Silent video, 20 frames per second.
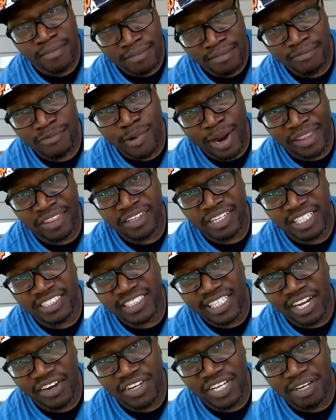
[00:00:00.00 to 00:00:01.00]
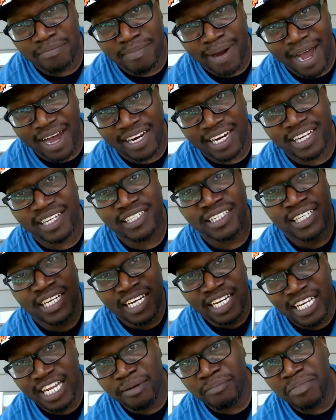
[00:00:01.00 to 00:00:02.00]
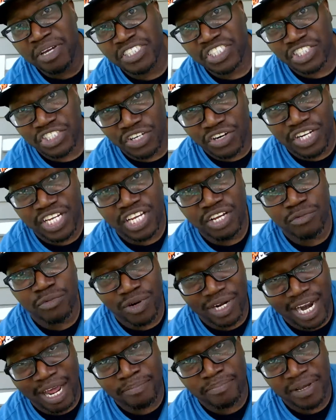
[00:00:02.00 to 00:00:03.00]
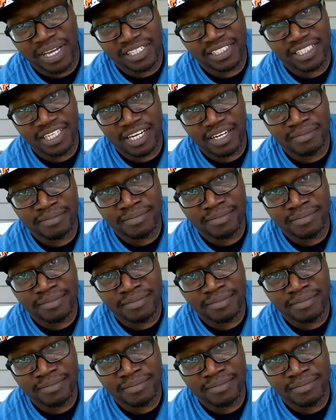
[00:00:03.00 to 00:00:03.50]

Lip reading: rather than tell you about it, let me show you what I picked up.